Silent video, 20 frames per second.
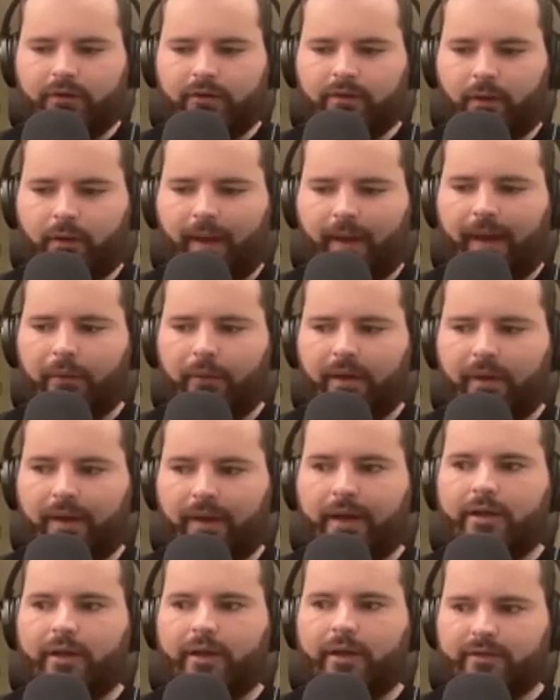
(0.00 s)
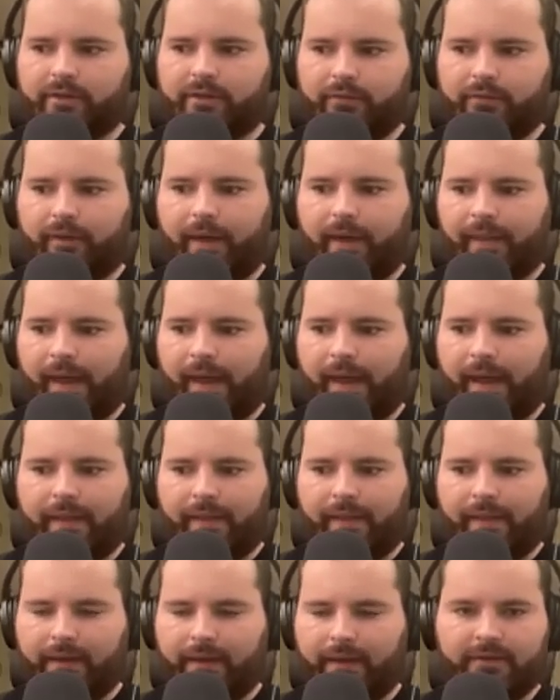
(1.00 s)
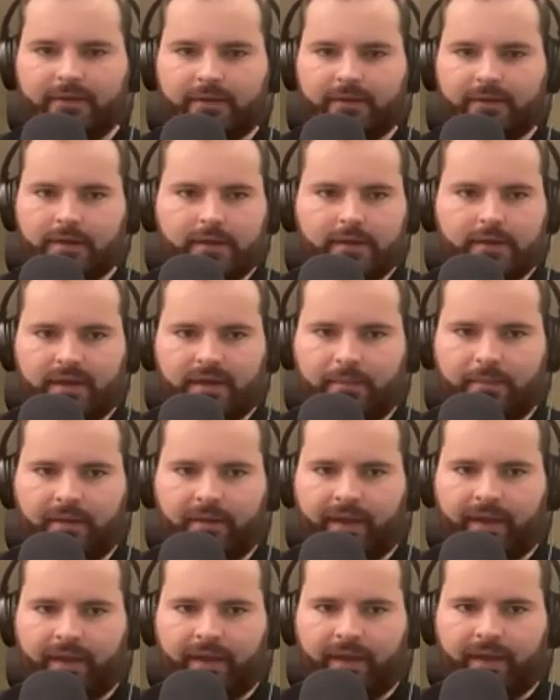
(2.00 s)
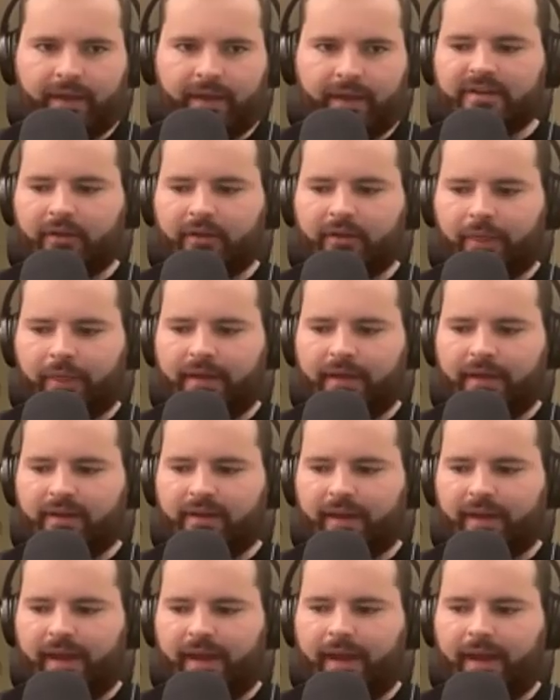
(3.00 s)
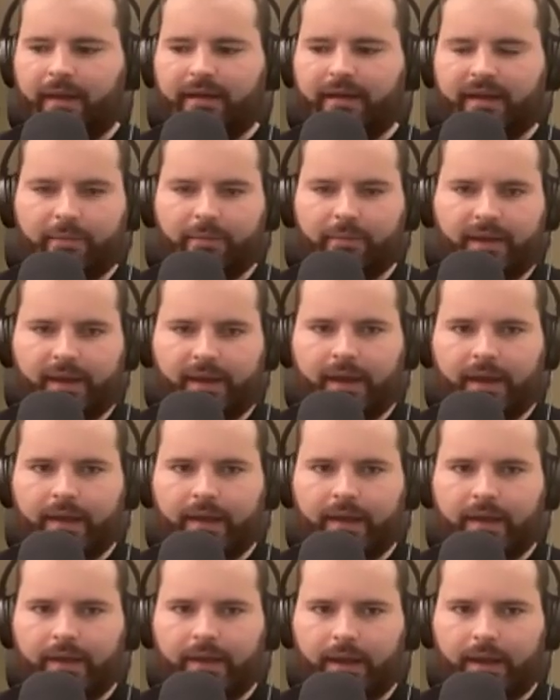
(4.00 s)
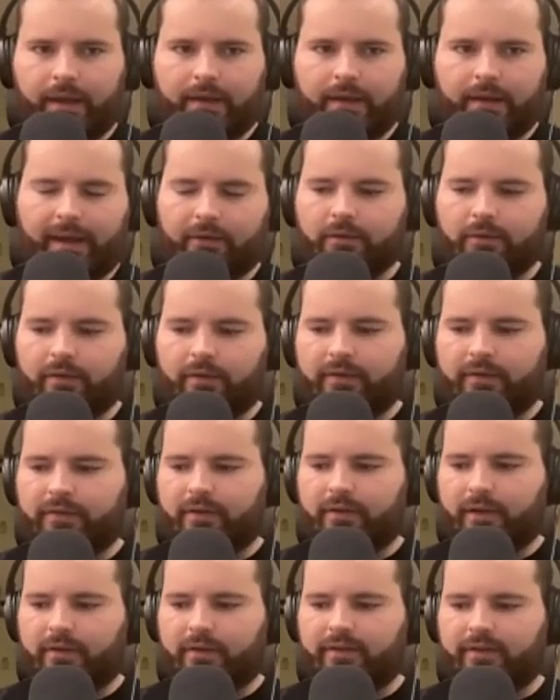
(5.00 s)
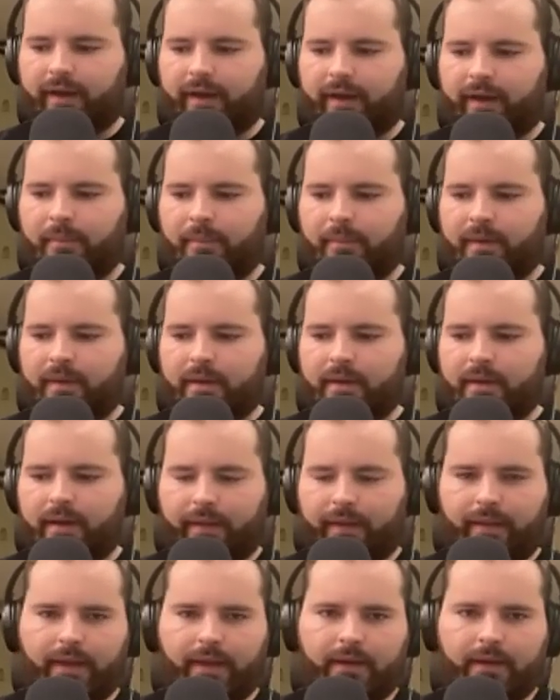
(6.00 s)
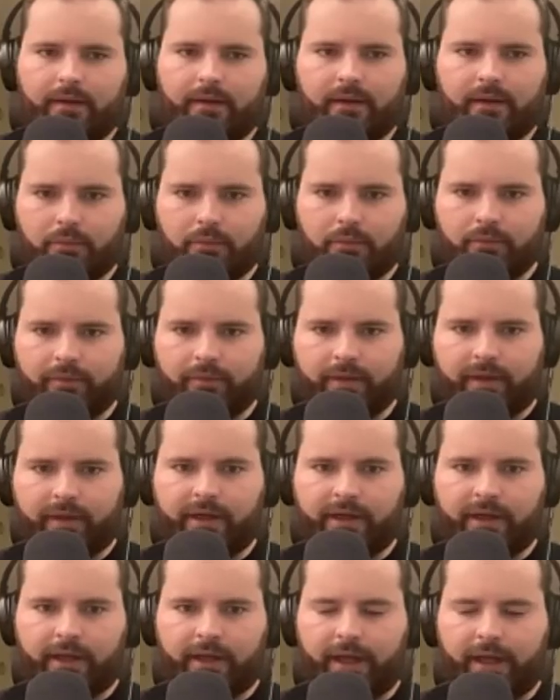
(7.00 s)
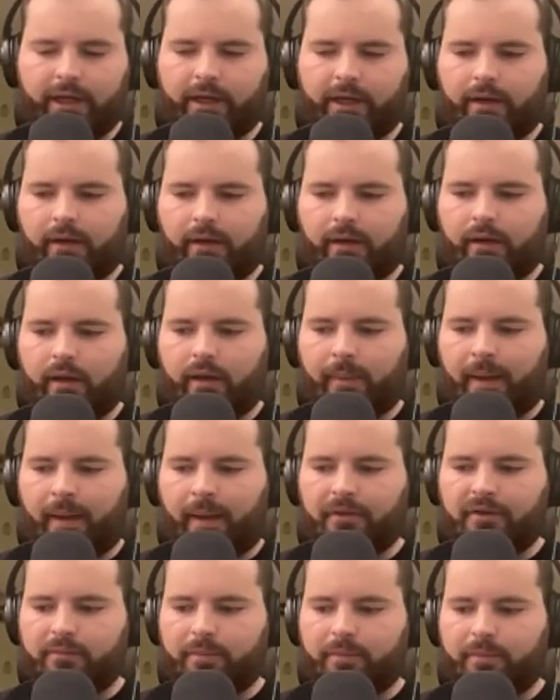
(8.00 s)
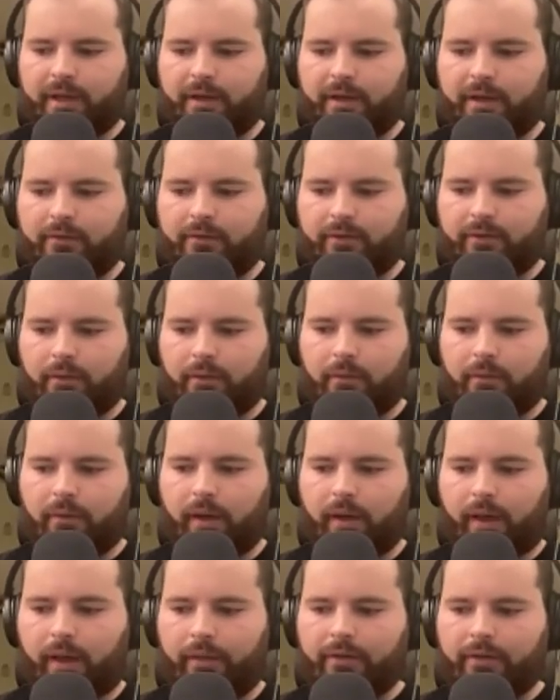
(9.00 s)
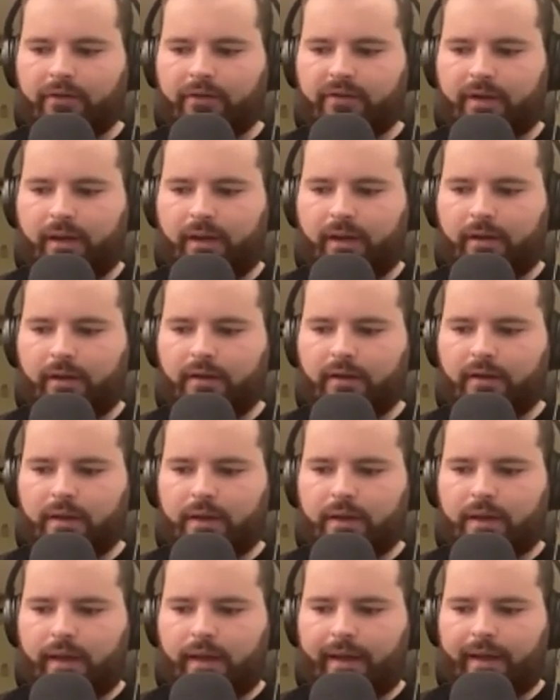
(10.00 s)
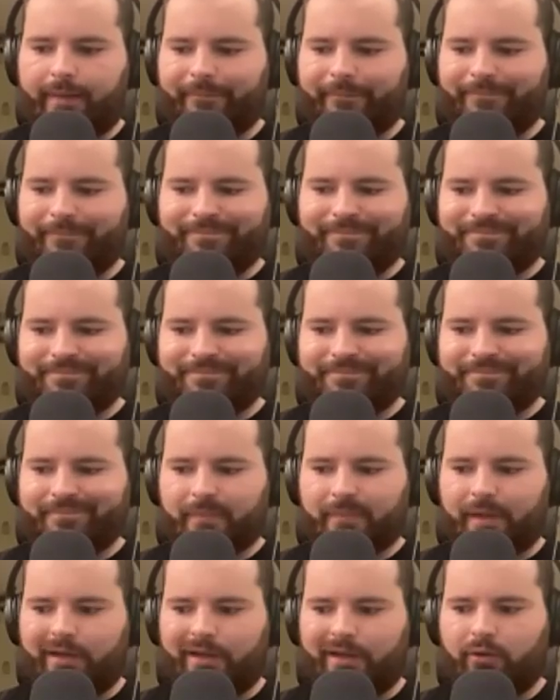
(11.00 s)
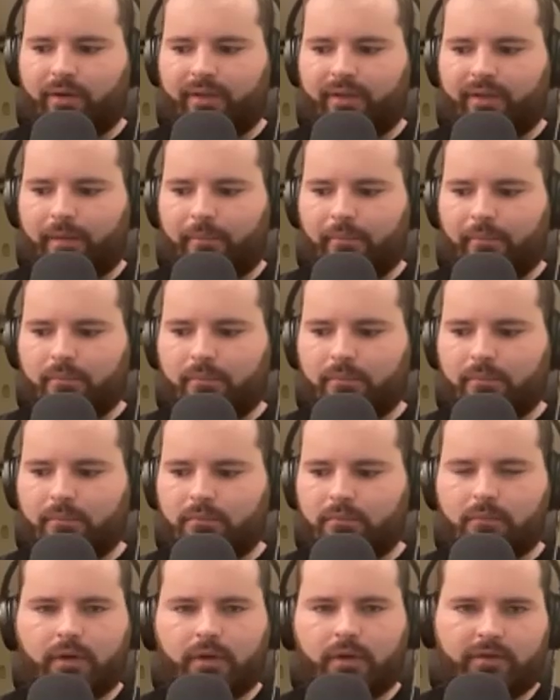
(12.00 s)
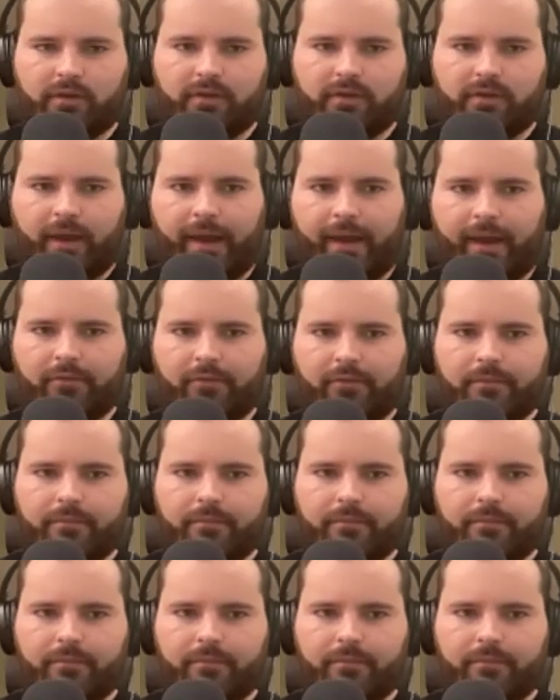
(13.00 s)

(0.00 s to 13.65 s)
So how can I justify that? And that's keeping the animal as healthy as I can, keeping it in a naturalistic setup, and then improving the education about the species so others can um, enjoy them just as I have.